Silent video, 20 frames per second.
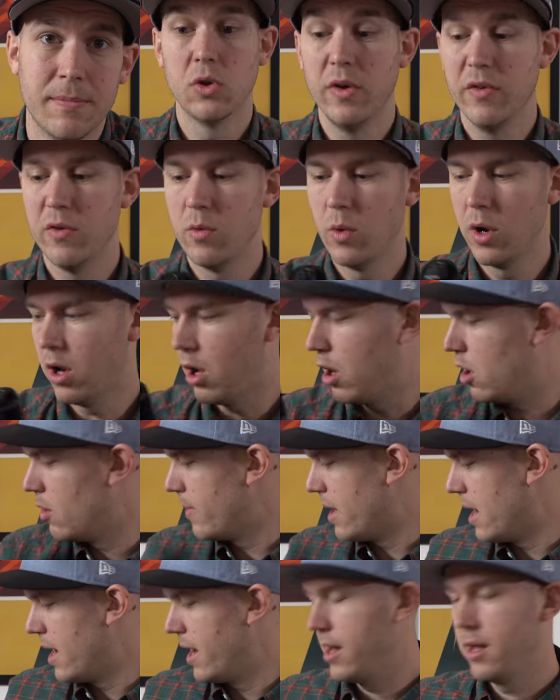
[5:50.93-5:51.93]
So even when
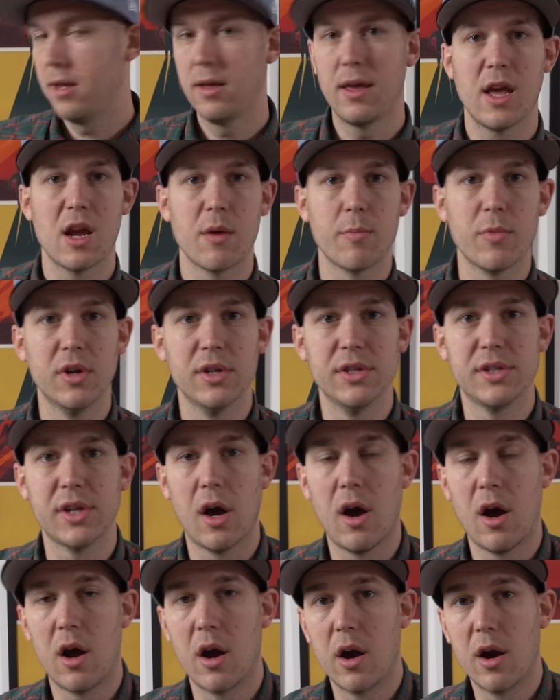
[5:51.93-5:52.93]
all my cameras
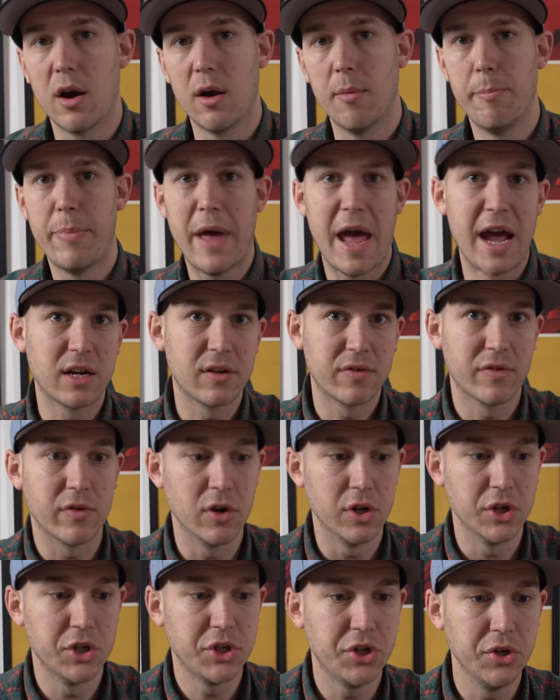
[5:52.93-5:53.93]
are packed
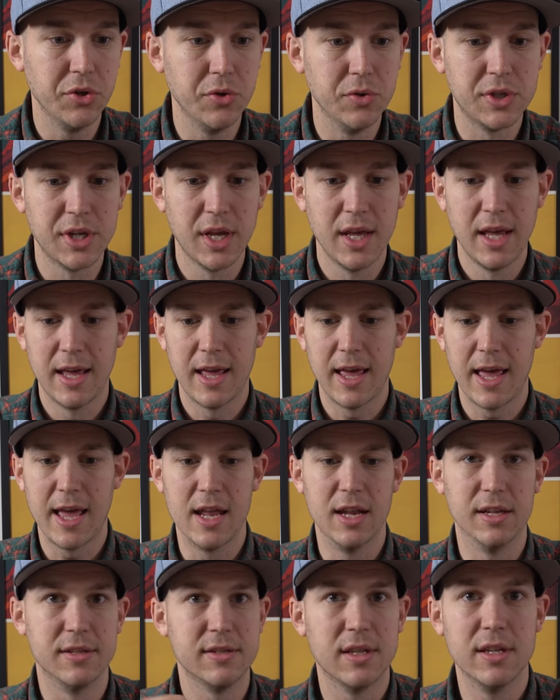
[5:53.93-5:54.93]
for a shoot
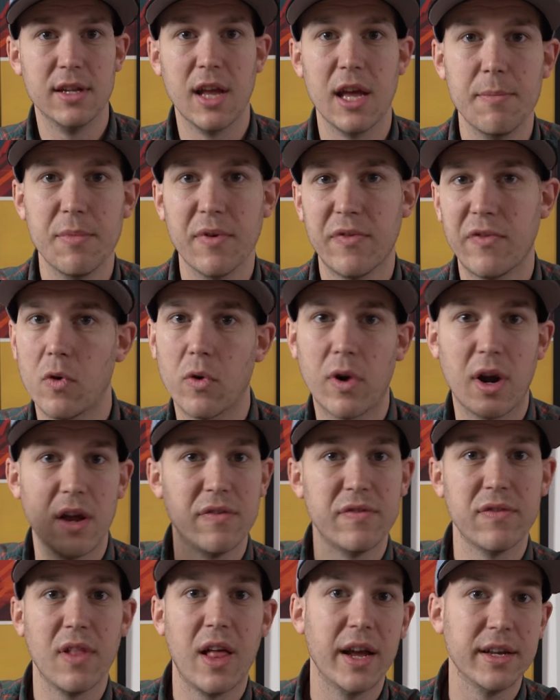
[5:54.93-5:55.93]
and it's the night before
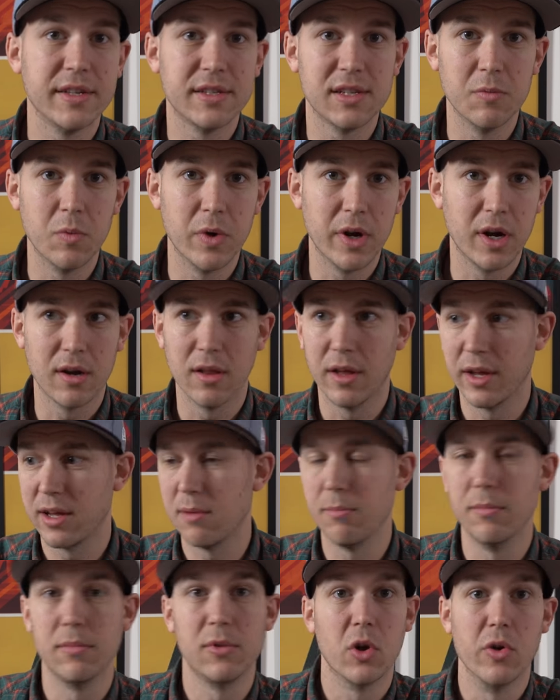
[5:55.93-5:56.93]
I fly somewhere,
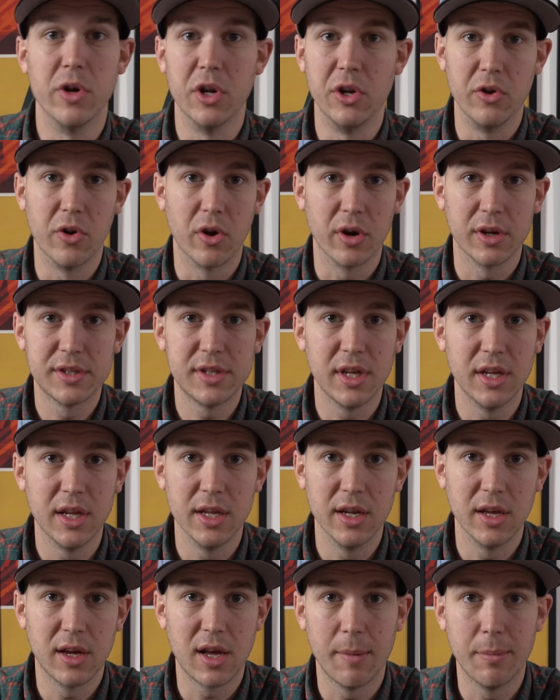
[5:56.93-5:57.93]
like I'm going to New York
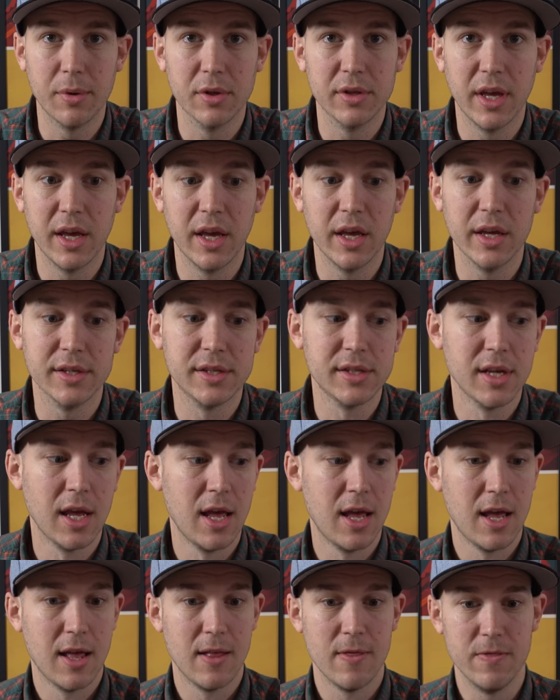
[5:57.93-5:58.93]
City in a couple days,
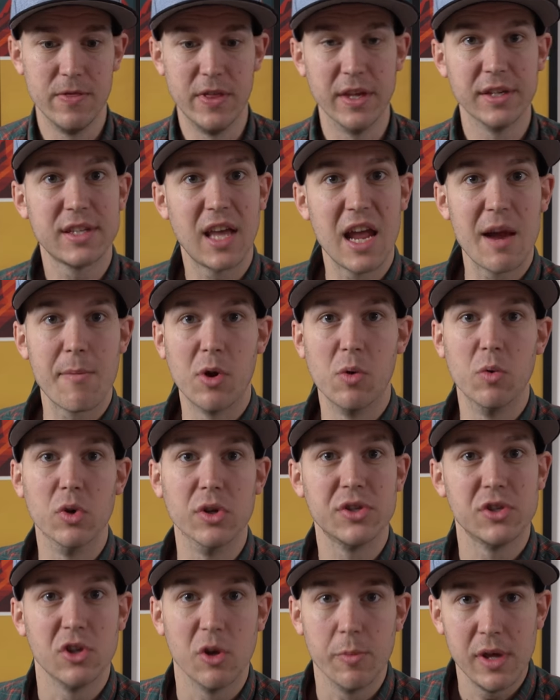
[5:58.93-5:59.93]
this camera
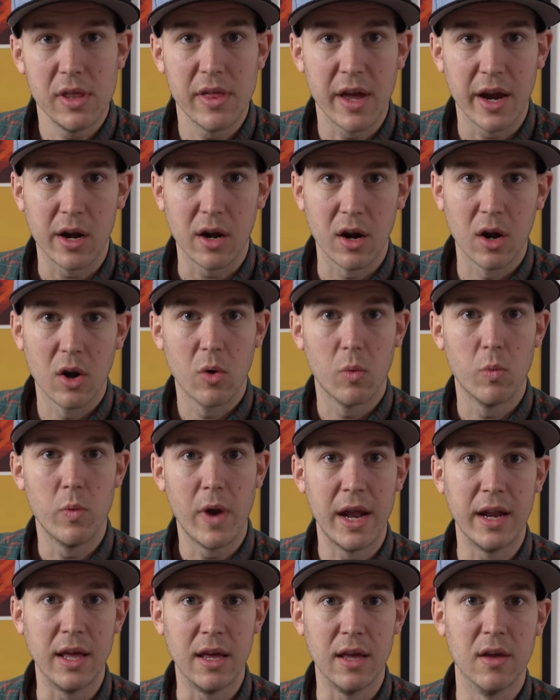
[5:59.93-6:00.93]
will still be there
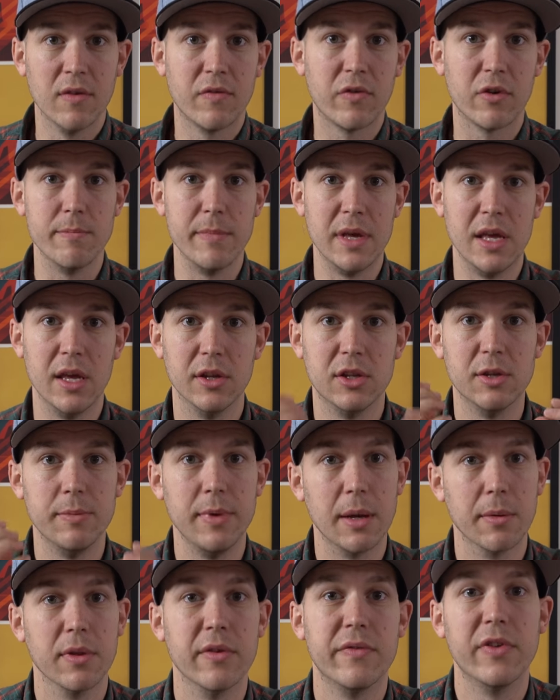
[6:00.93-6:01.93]
ready for me to
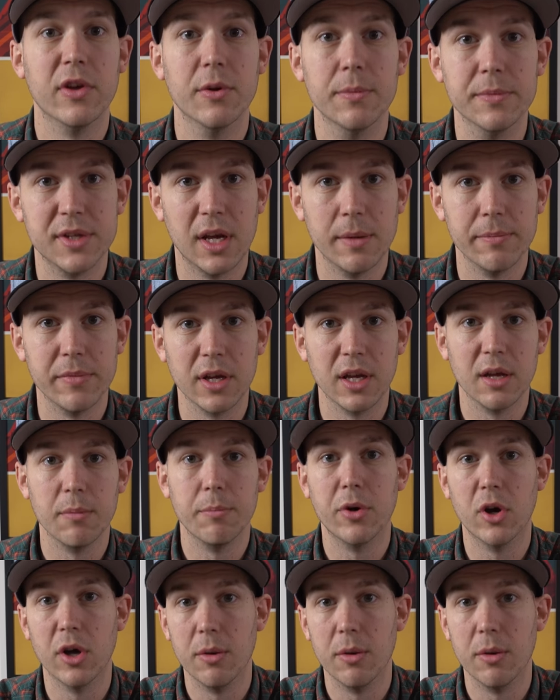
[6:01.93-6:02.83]
be able to film something and